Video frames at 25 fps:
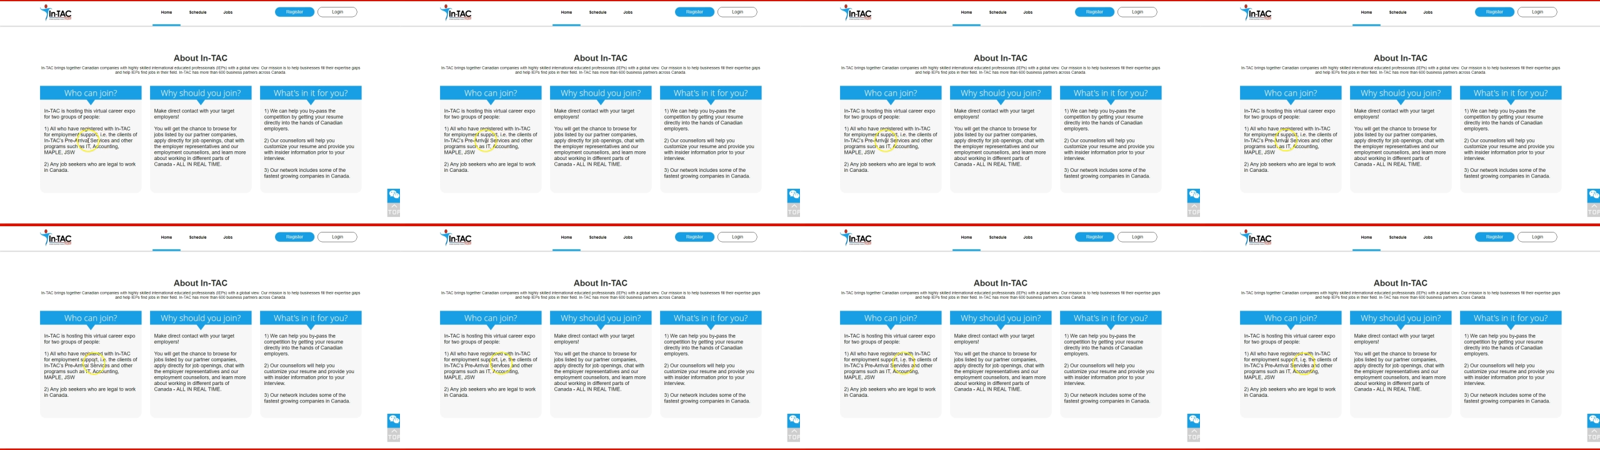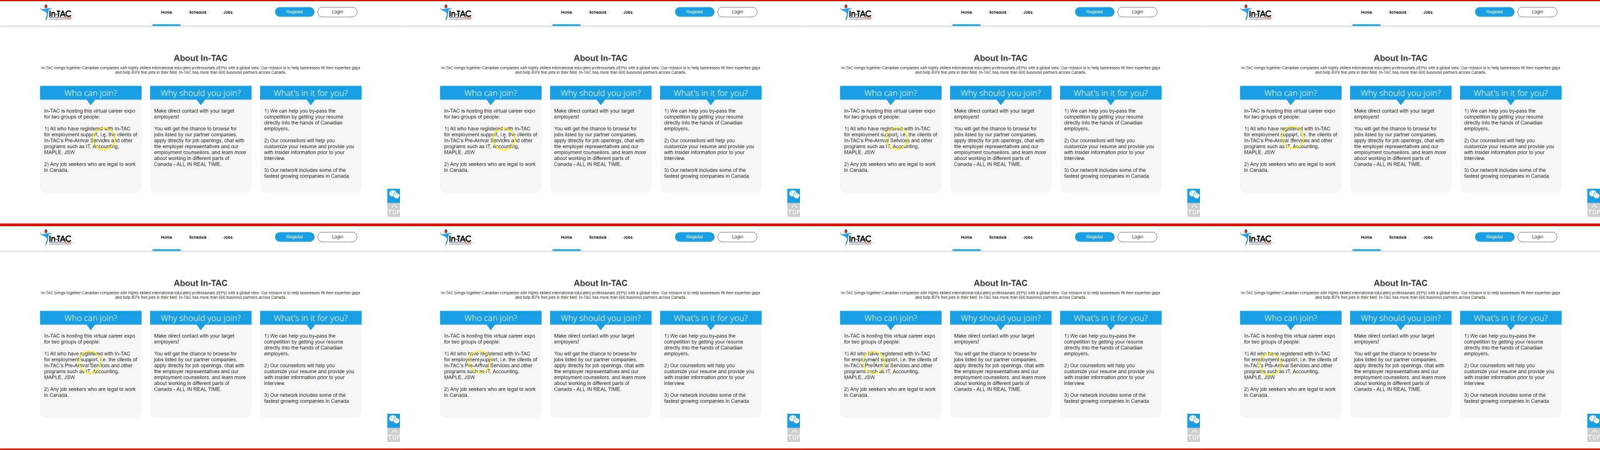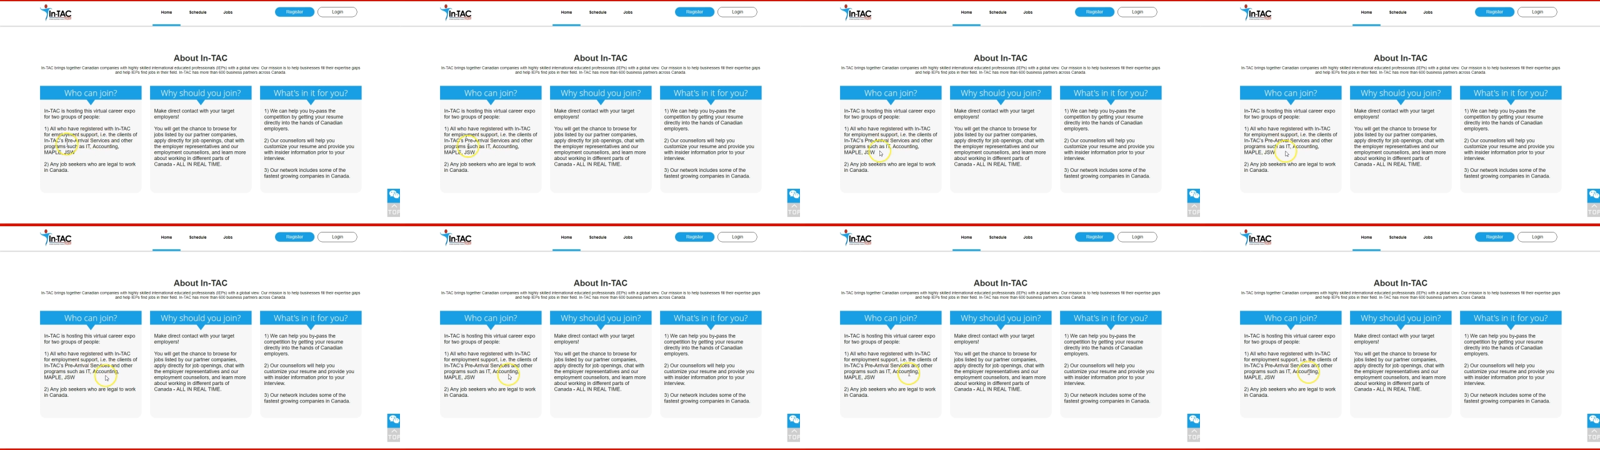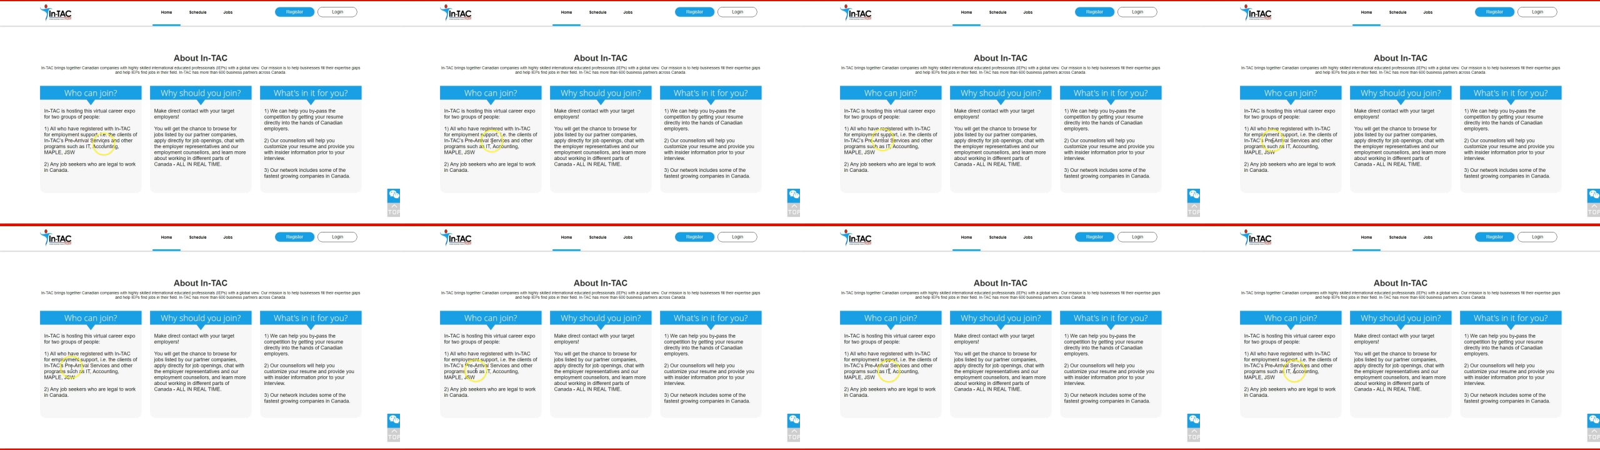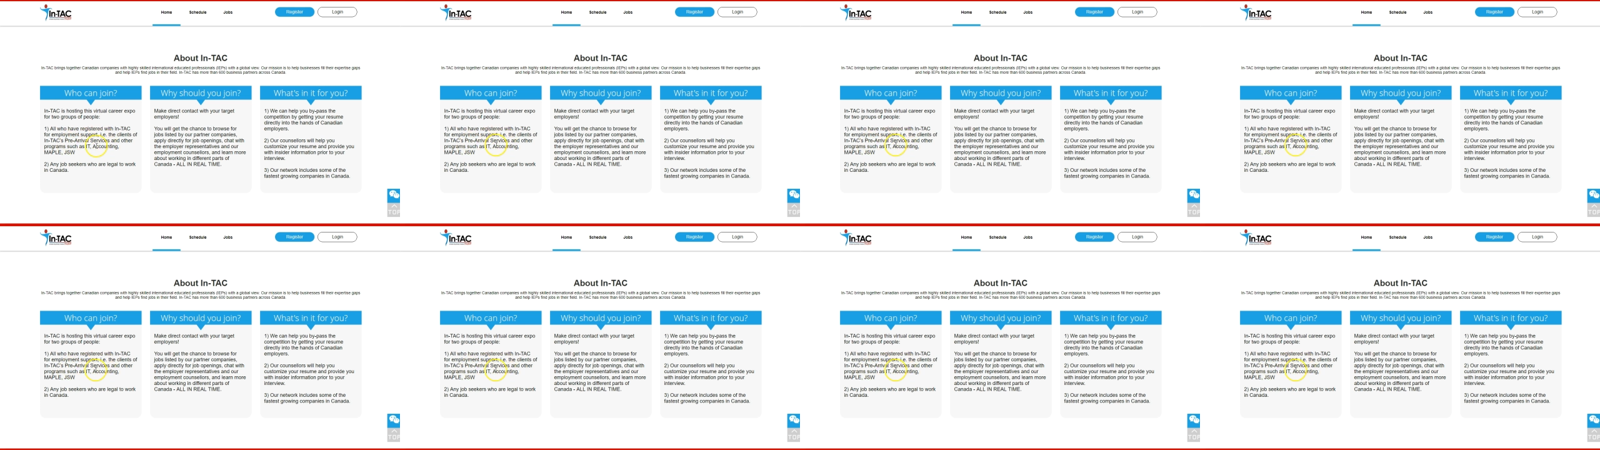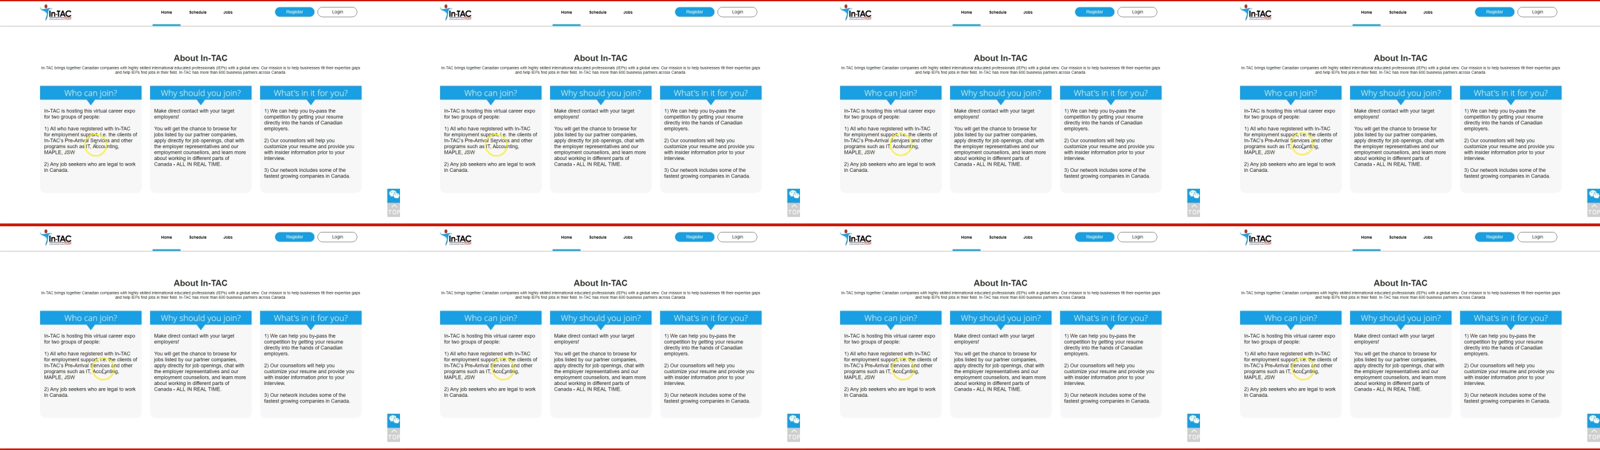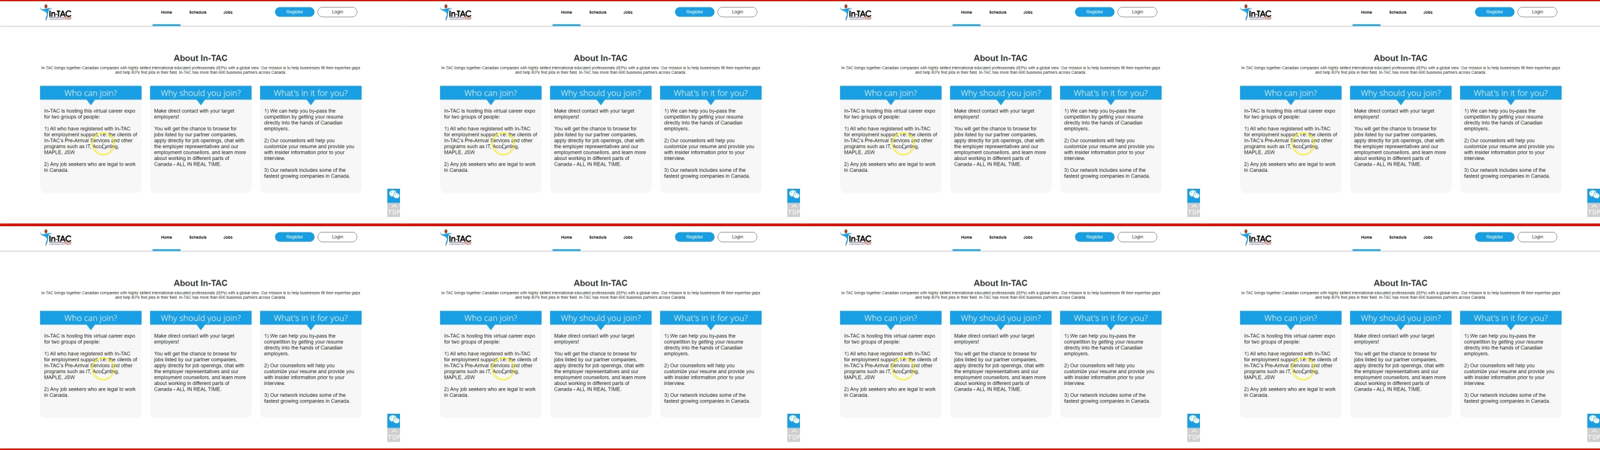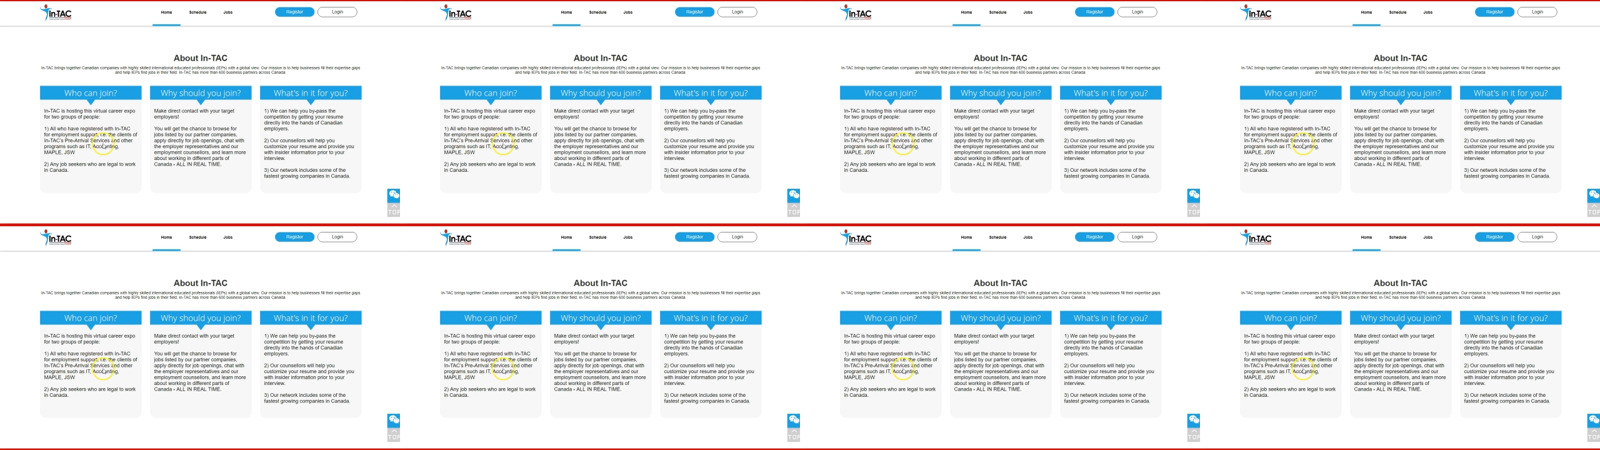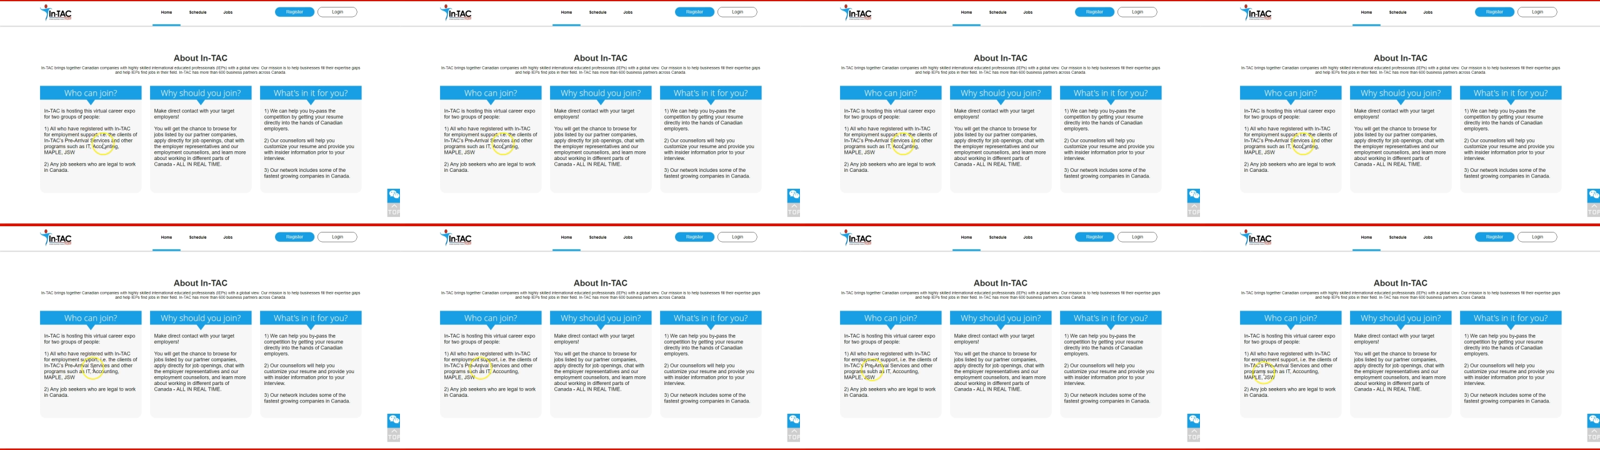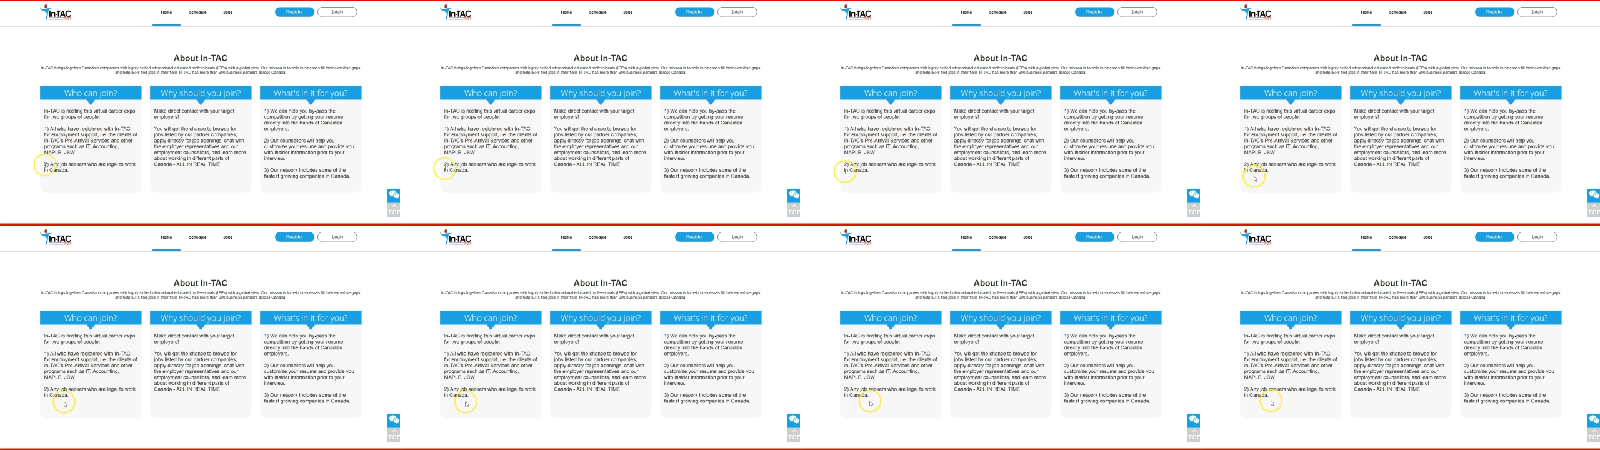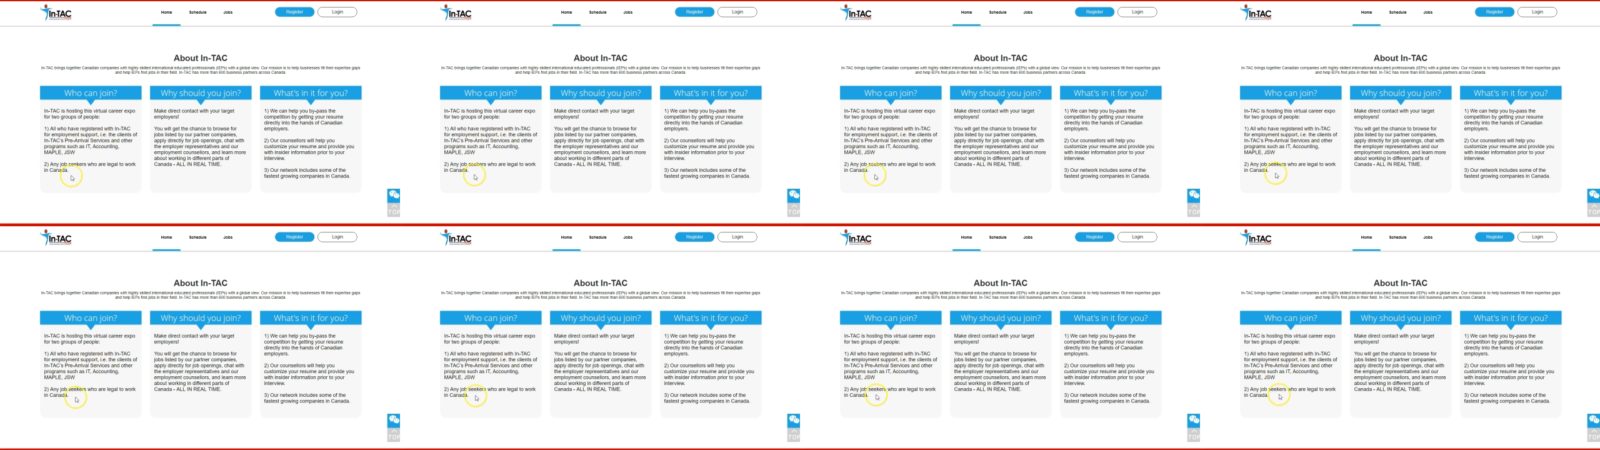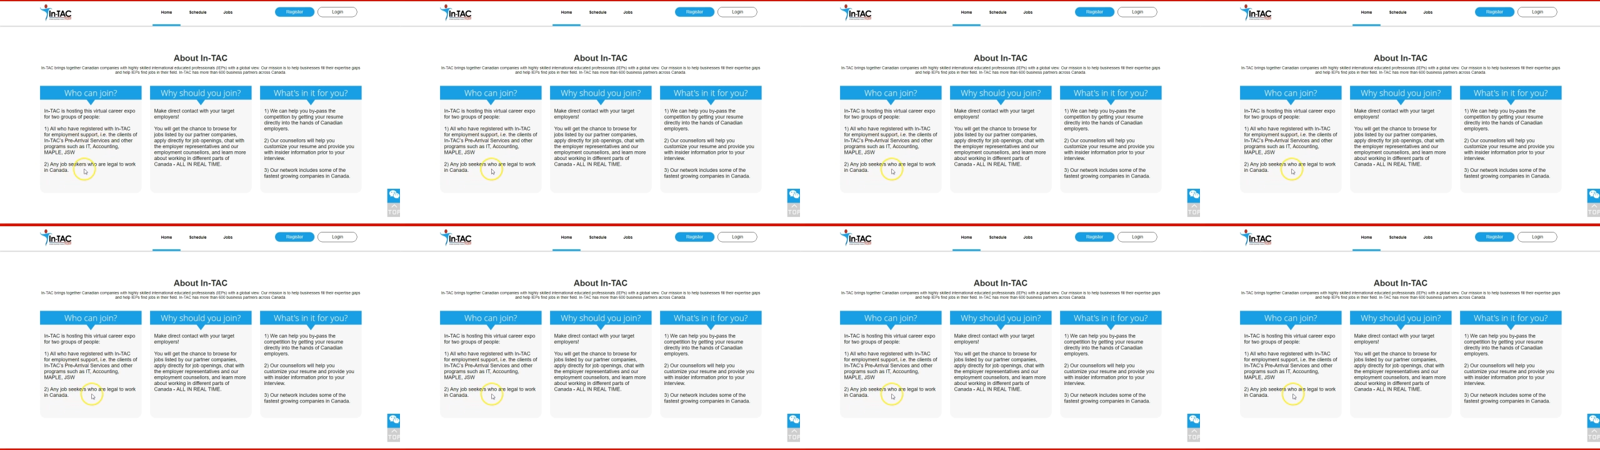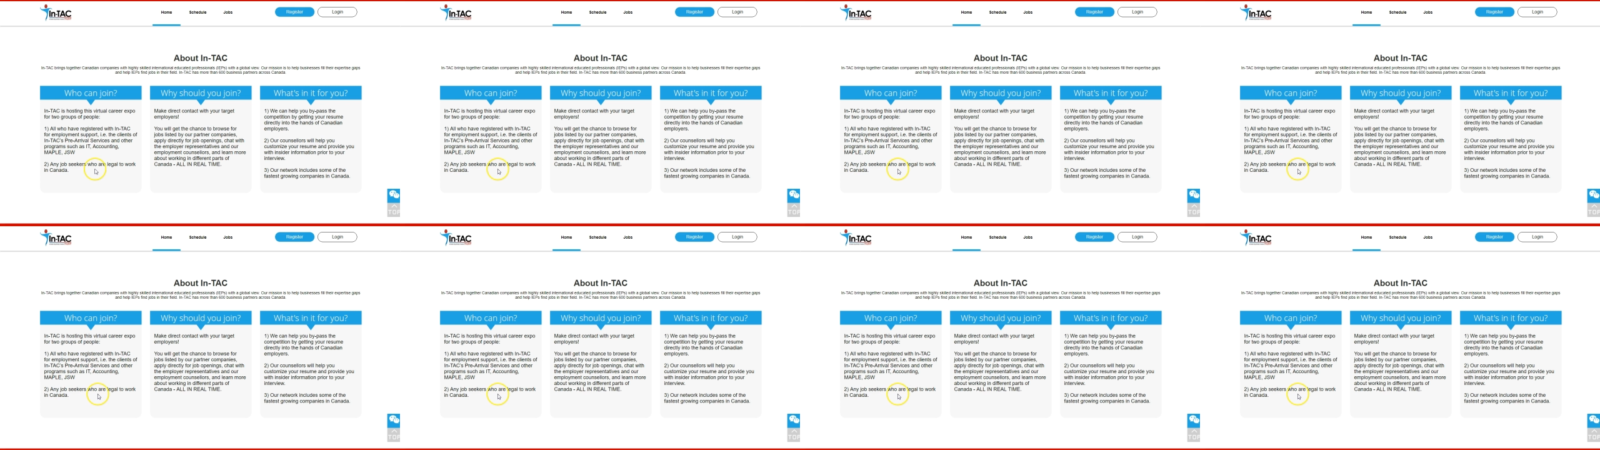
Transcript: (no speaker visible)